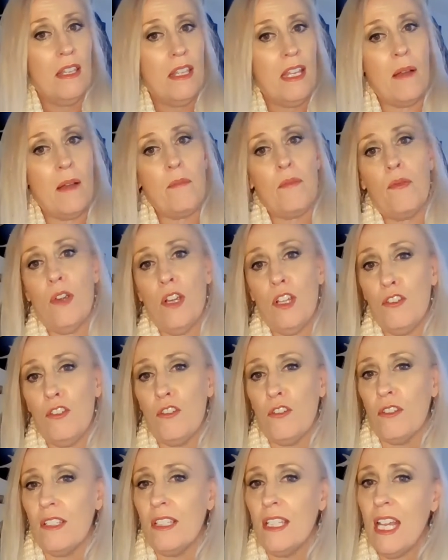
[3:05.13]
That
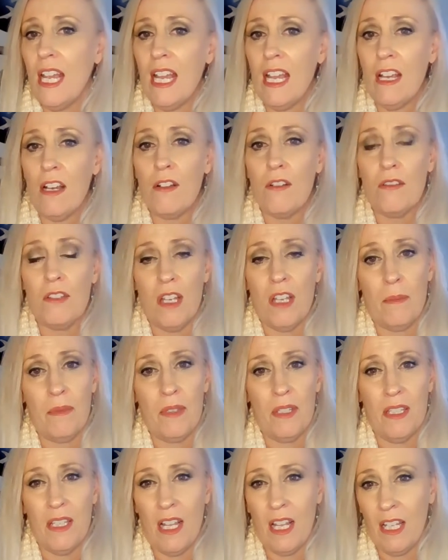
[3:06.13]
pressure tears up
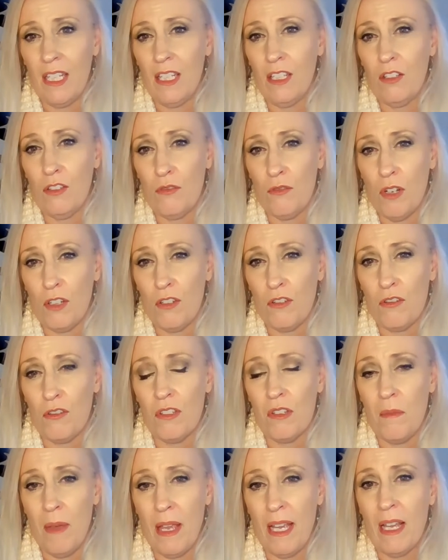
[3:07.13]
the delicate structures
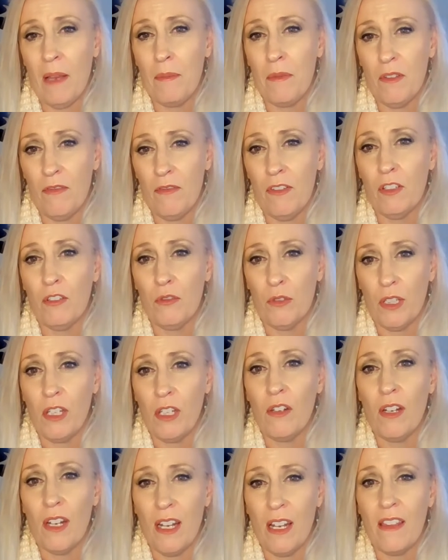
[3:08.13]
that make up the filtering
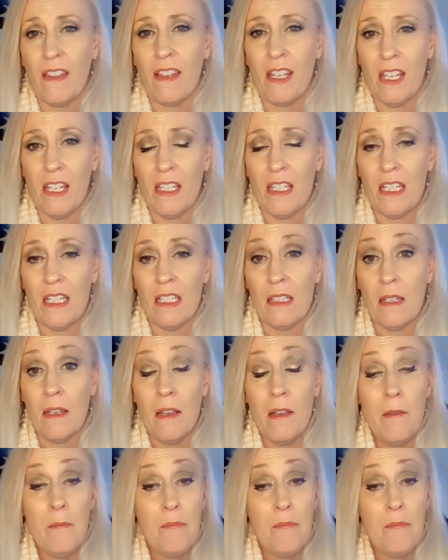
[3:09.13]
unit in the kidneys.